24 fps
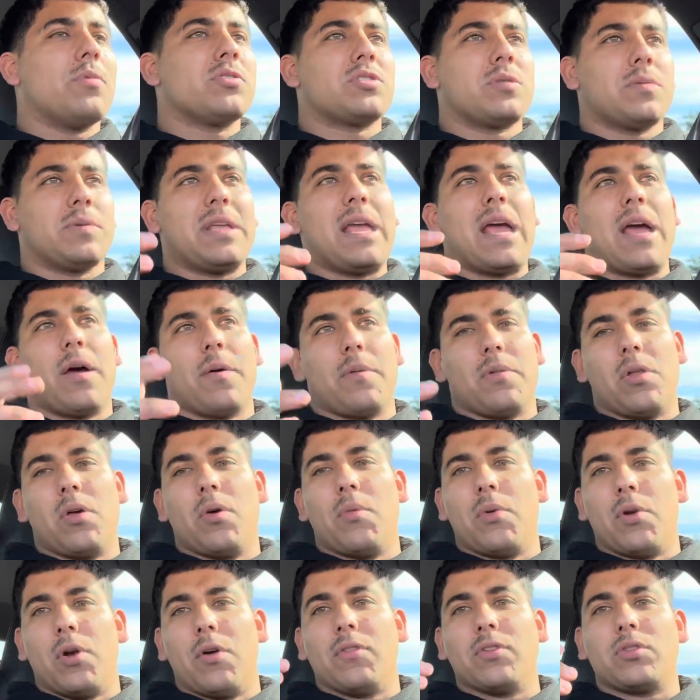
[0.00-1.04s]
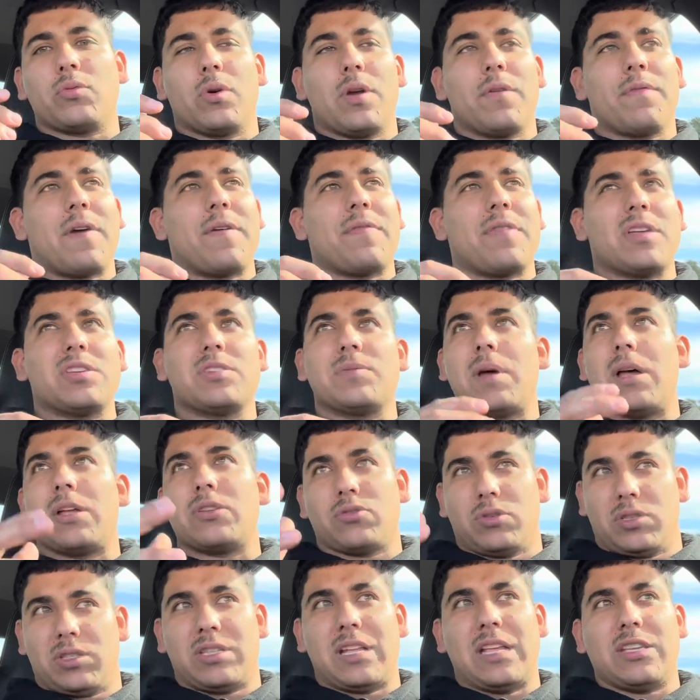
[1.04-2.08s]
yeah, a little bit over 25,000 miles
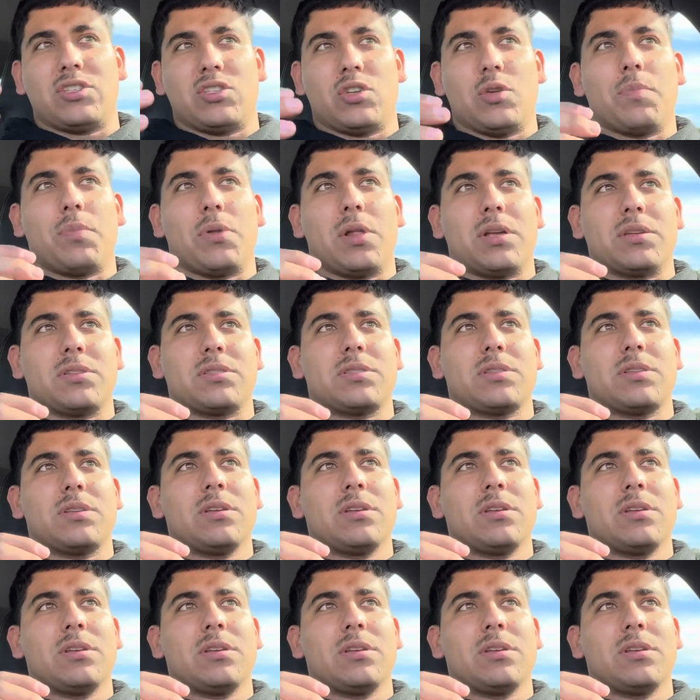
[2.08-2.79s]
was stage 2 plus.